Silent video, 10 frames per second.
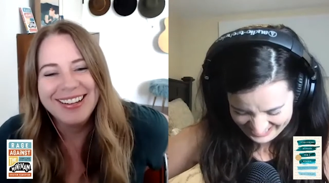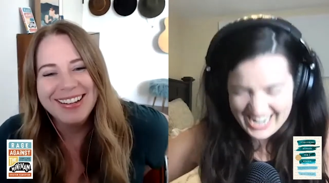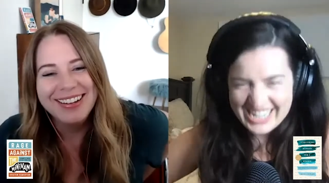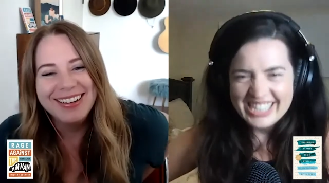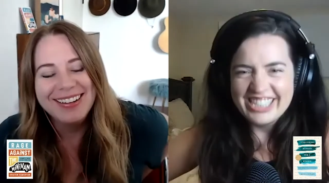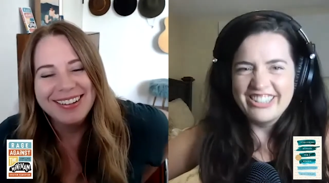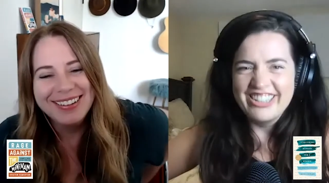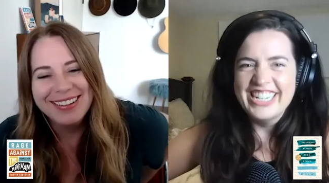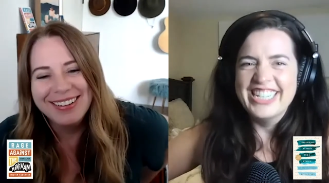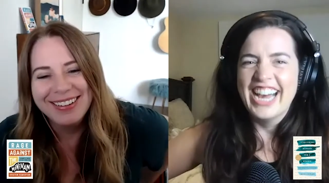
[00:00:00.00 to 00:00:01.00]

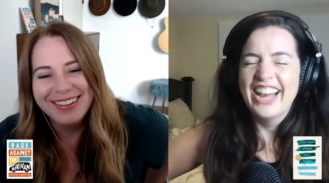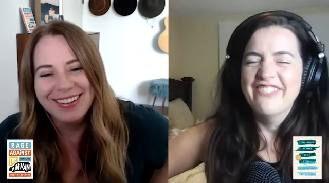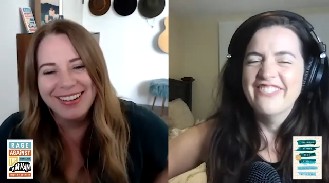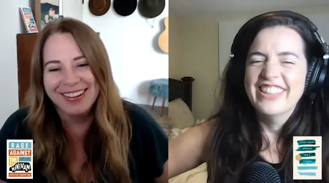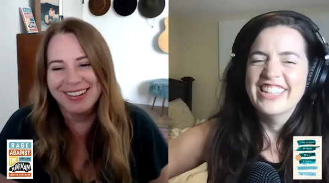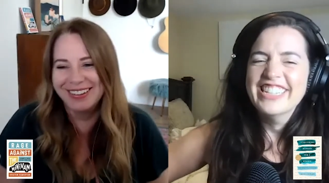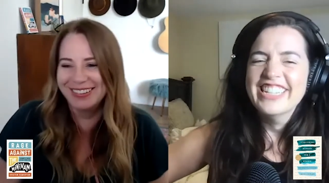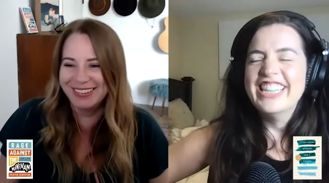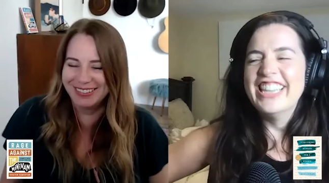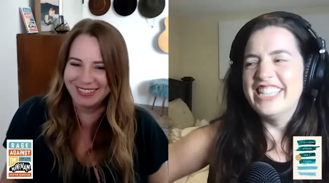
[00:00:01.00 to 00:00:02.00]
Speaker 1: Screen time.
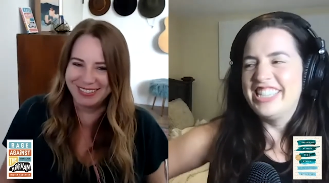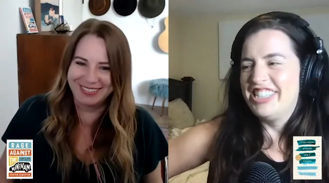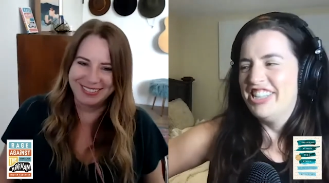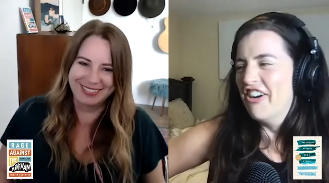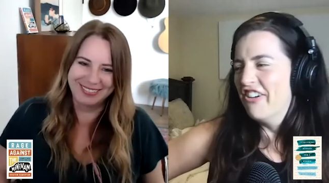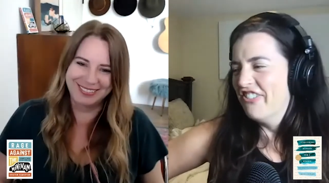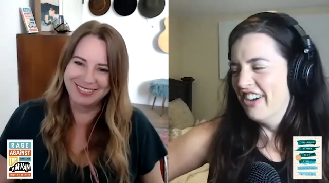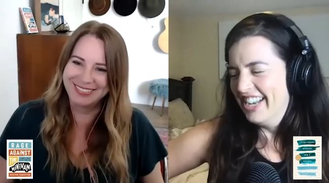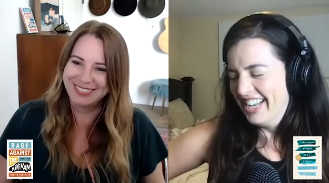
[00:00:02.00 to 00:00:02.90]
That's so funny.